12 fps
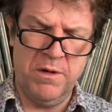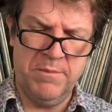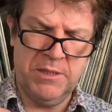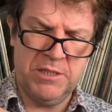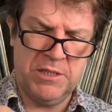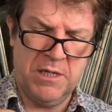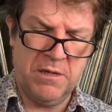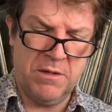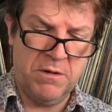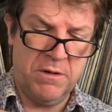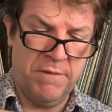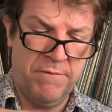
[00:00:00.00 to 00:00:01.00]
let me see, I
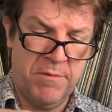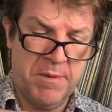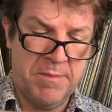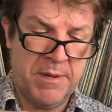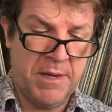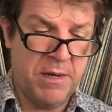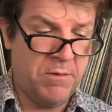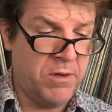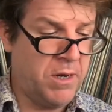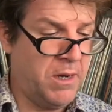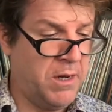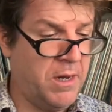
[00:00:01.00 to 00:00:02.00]
can't even remember how
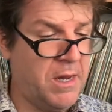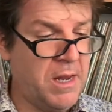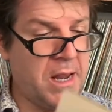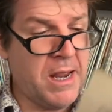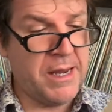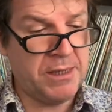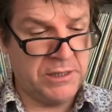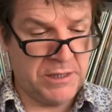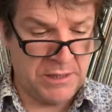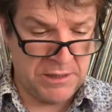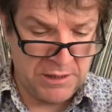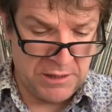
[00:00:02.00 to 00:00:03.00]
I
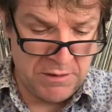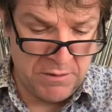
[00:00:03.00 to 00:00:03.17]
accessed this.